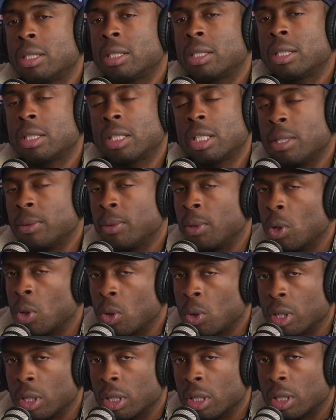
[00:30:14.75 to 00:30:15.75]
Keep
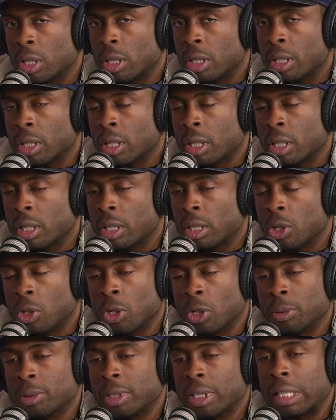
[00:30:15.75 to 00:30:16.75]
going. You
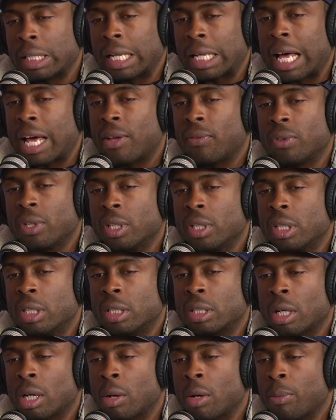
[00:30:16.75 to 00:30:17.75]
know what I'm saying? Life
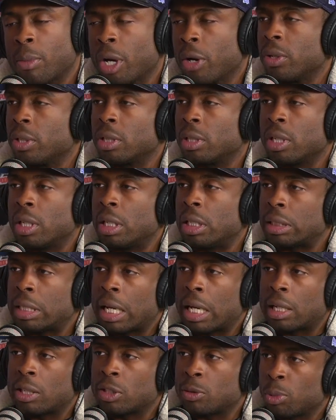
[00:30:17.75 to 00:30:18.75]
is a marathon. It's
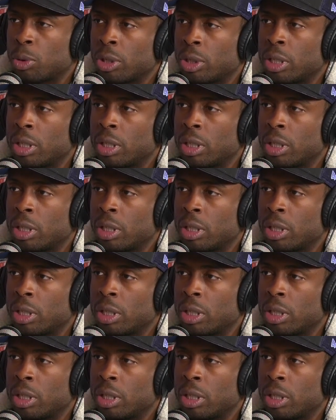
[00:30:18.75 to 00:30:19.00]
not a sprint.